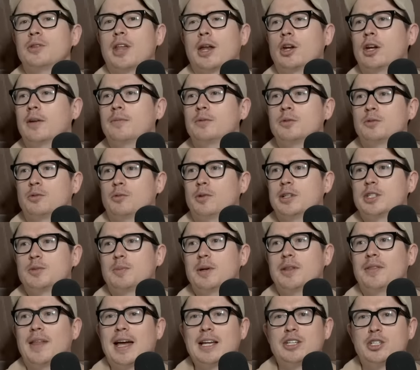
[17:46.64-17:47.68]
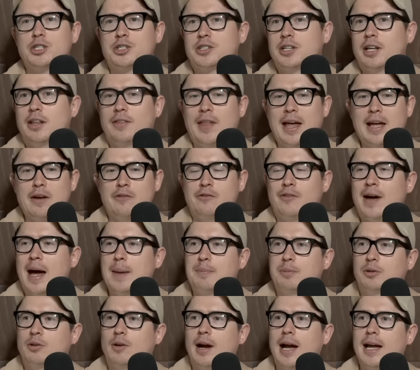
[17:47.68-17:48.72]
They don't give them to Richmond. They just they
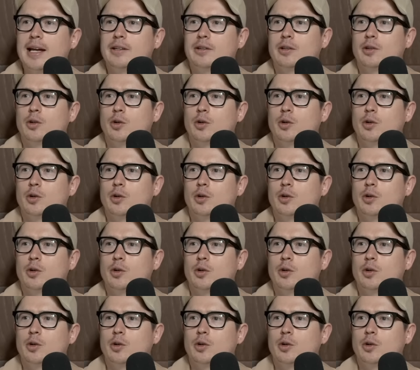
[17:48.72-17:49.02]
evaporate